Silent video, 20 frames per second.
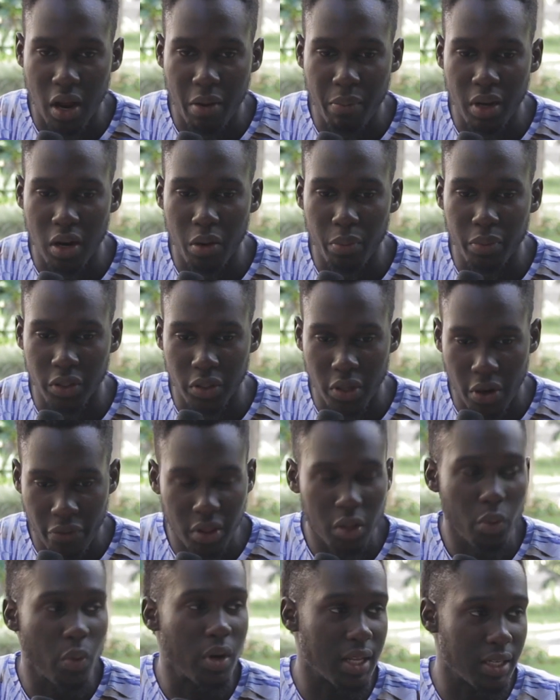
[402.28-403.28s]
observing
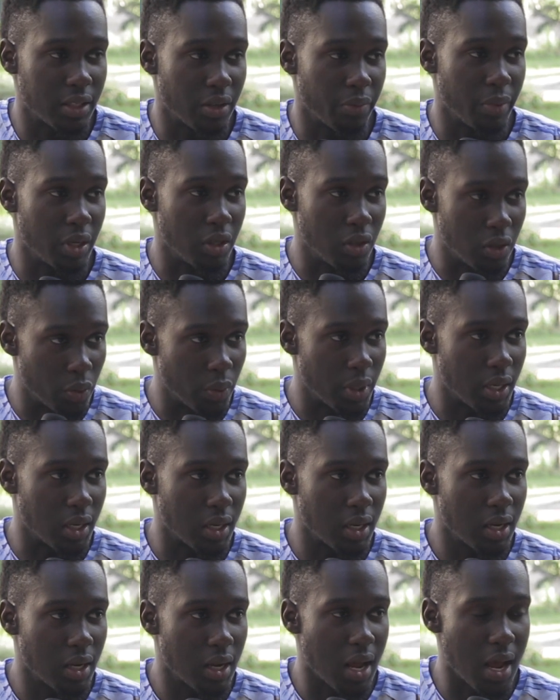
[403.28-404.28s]
the work that you've been doing,
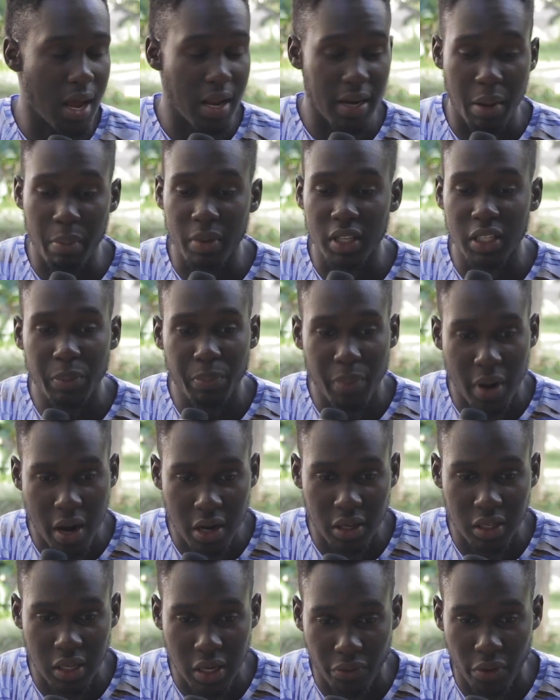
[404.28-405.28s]
and I'm
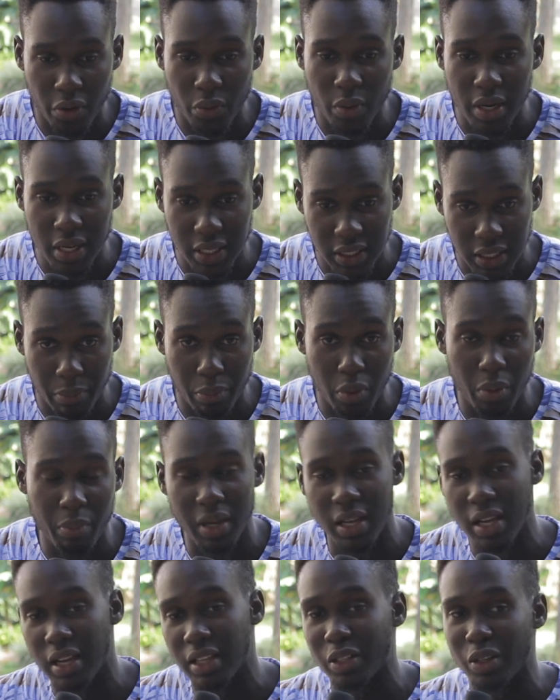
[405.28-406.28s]
inspired to even release a book
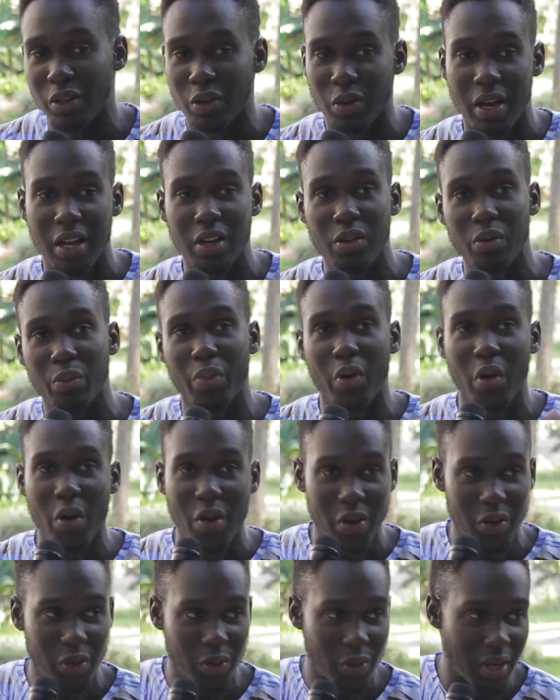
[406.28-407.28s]
because, I do
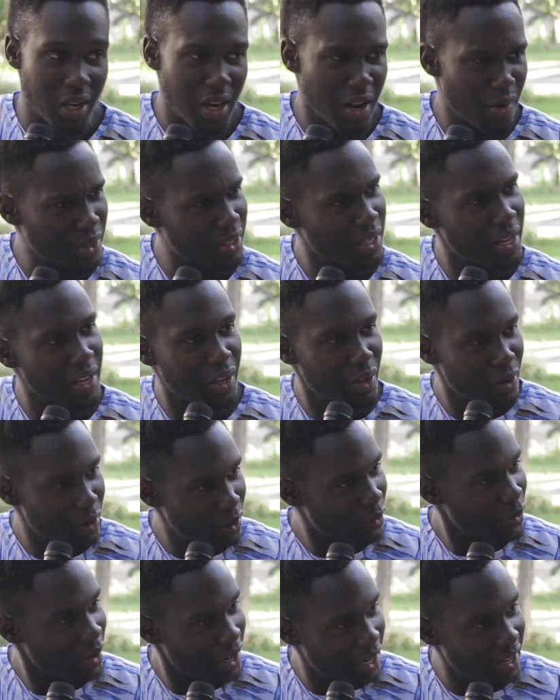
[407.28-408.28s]
poetry, and I was like,
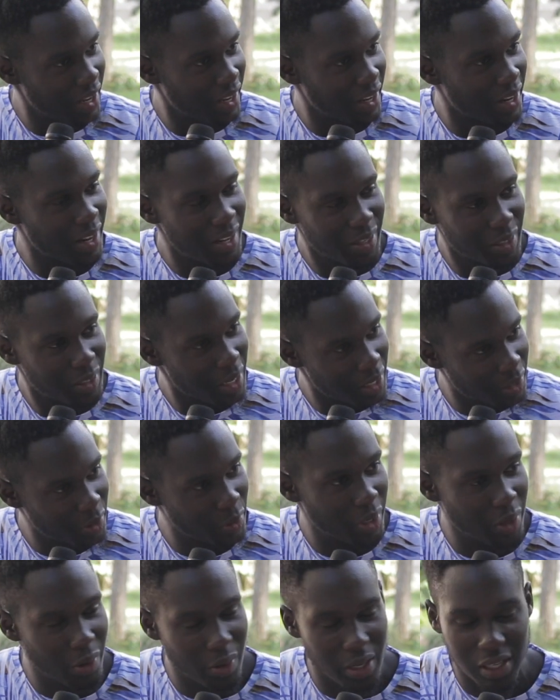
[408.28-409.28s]
really? That's
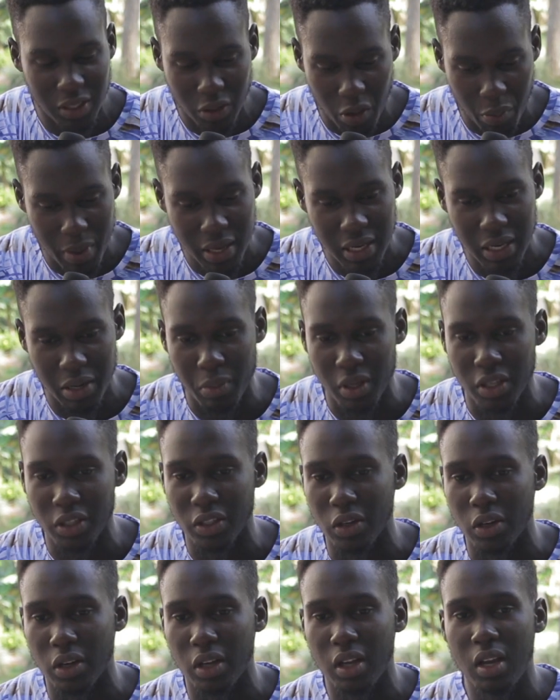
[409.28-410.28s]
really good, that's commendable.
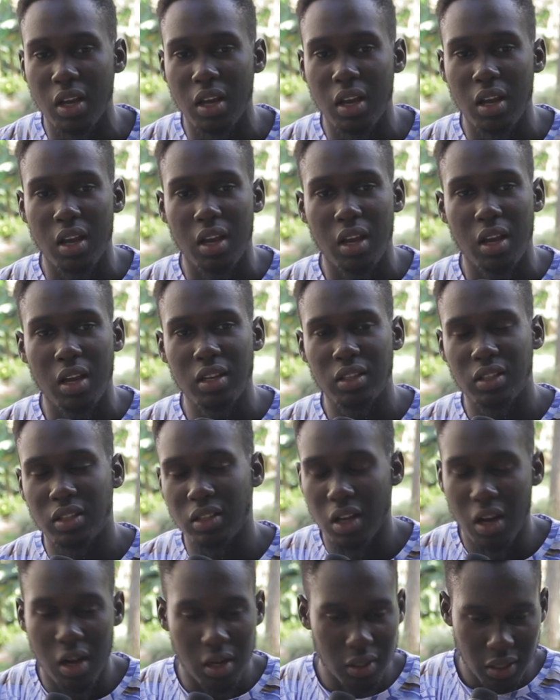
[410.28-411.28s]
So it's
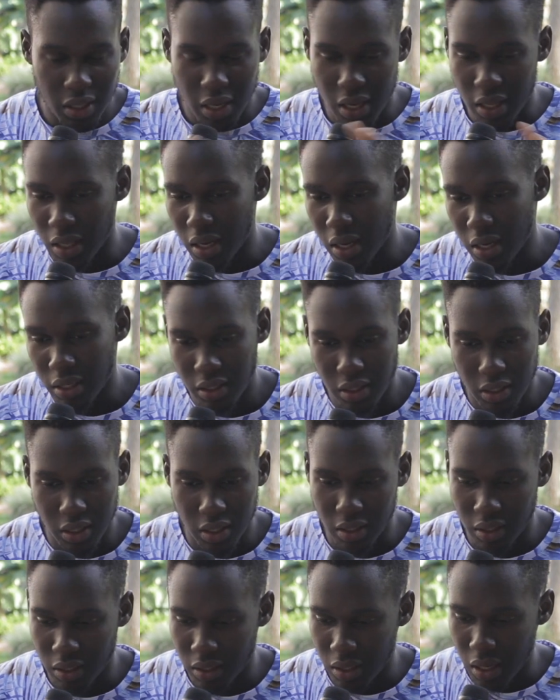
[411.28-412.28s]

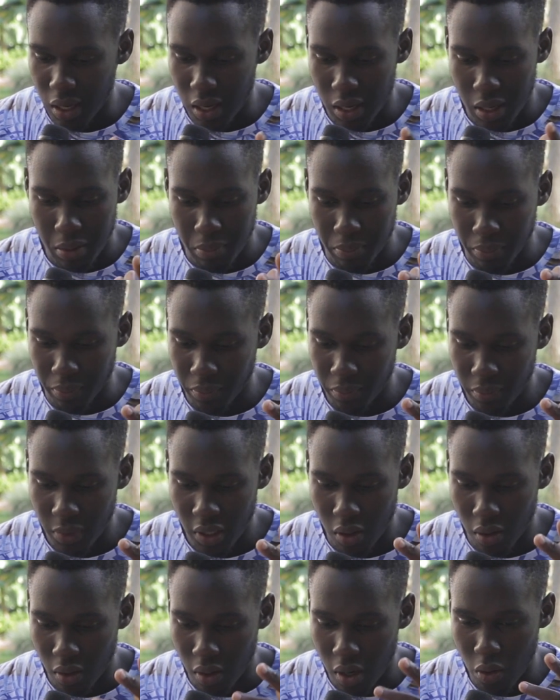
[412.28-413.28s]
just, a
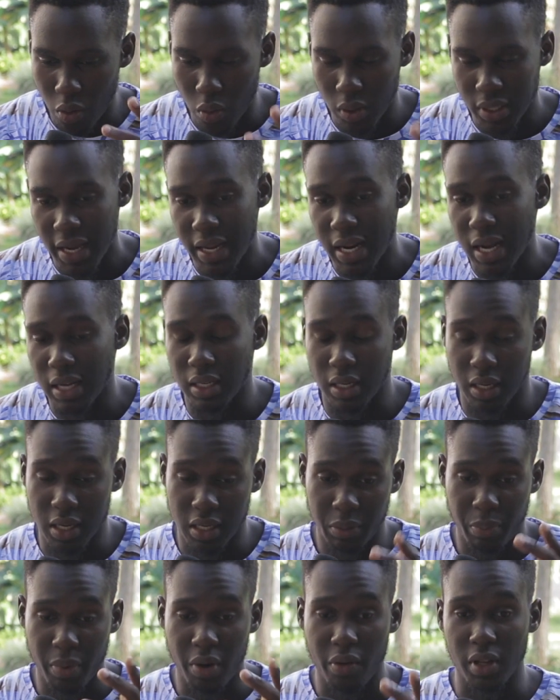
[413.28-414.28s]
whole didactic
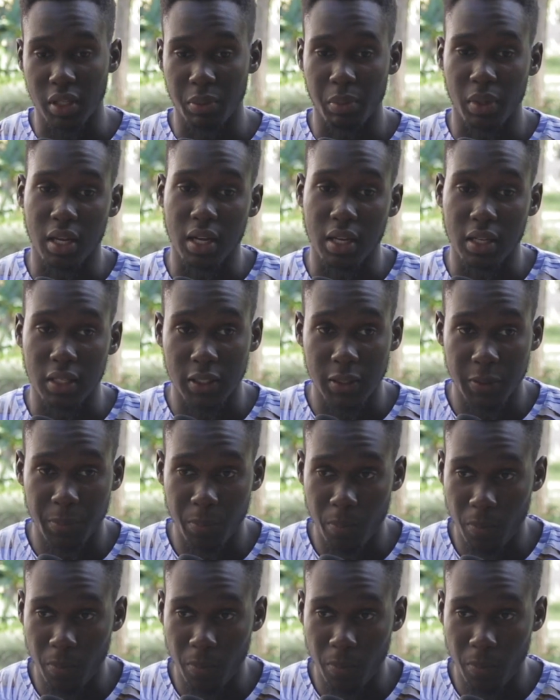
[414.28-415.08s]
experience because